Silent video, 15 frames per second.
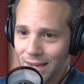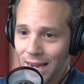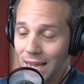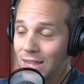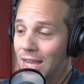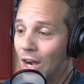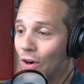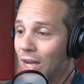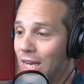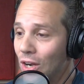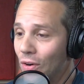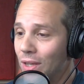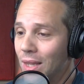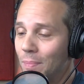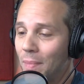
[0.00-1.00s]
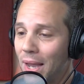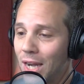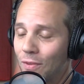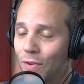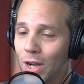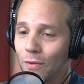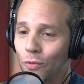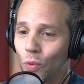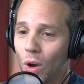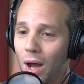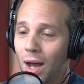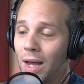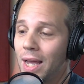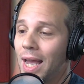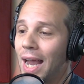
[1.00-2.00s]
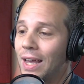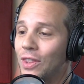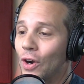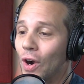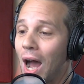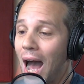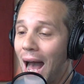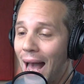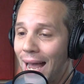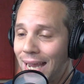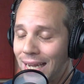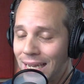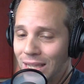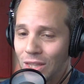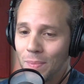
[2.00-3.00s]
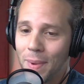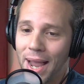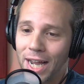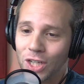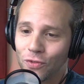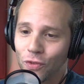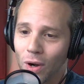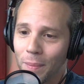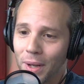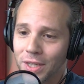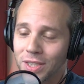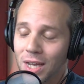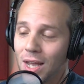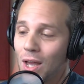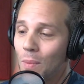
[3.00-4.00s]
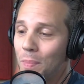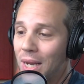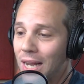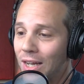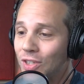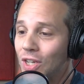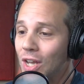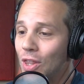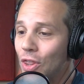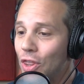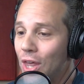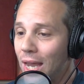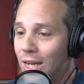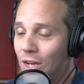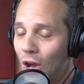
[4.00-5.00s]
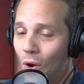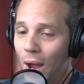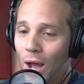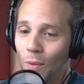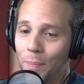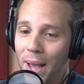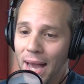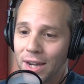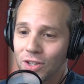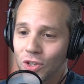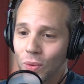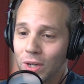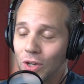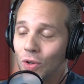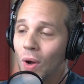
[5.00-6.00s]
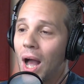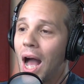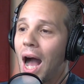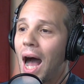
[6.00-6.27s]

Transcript: And they're here in the main event of Raw, and they're hiding the match from us because they know how bad it's going to do.